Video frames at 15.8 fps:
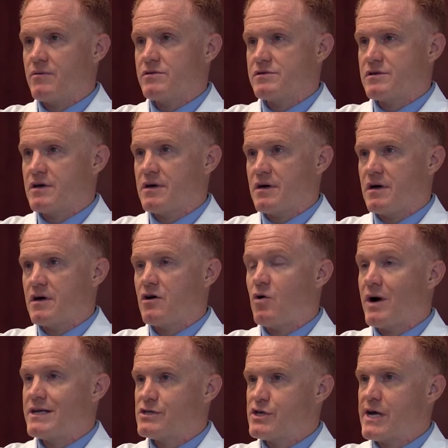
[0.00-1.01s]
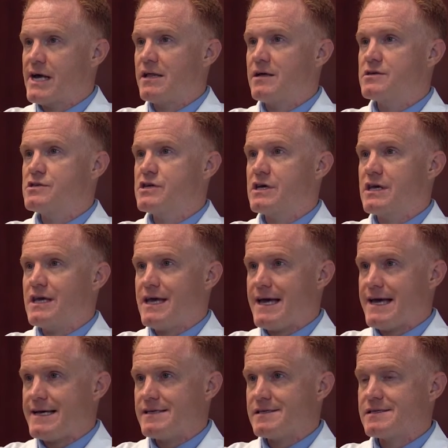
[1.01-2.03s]
It was a quite challenging
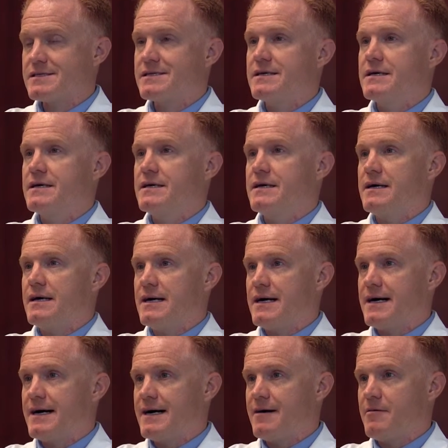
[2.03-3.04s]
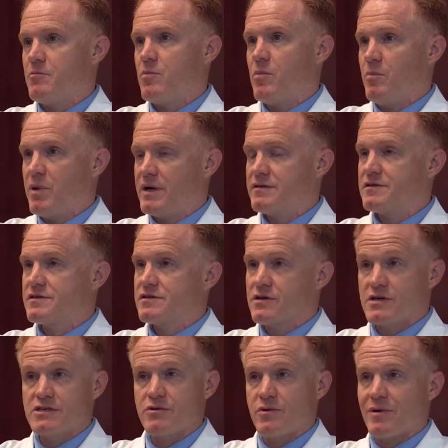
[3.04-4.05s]
case, but the
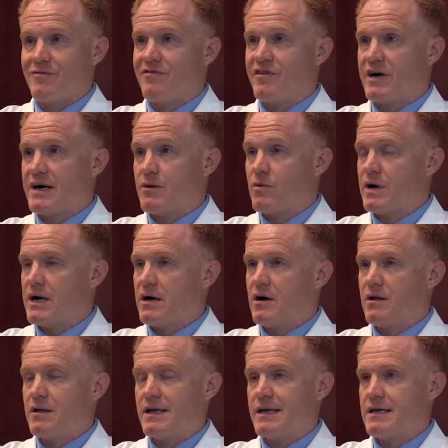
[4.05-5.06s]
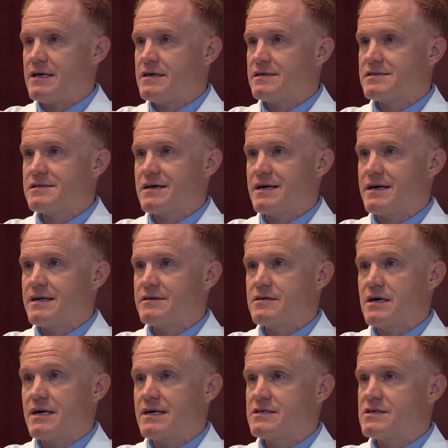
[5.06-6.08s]
surgery went very well, and he has done
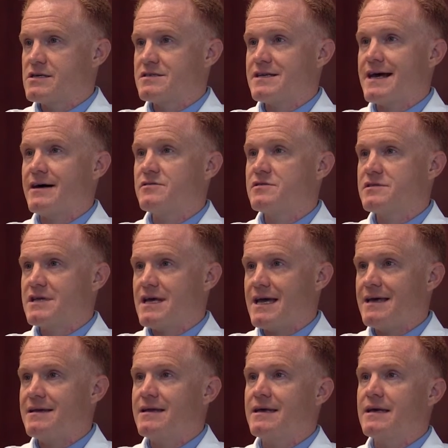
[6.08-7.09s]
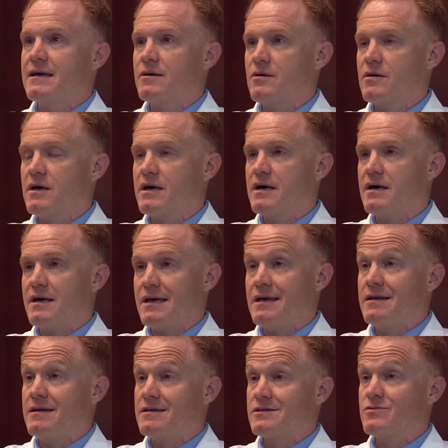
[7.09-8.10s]
just outstanding
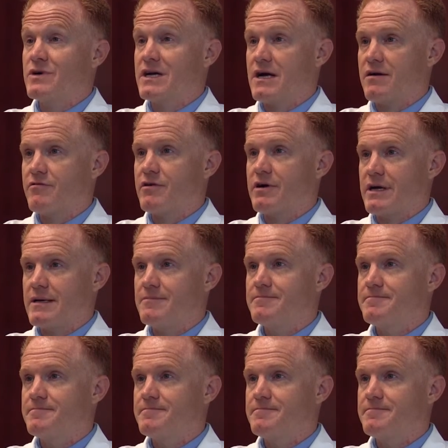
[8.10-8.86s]
in his recovery.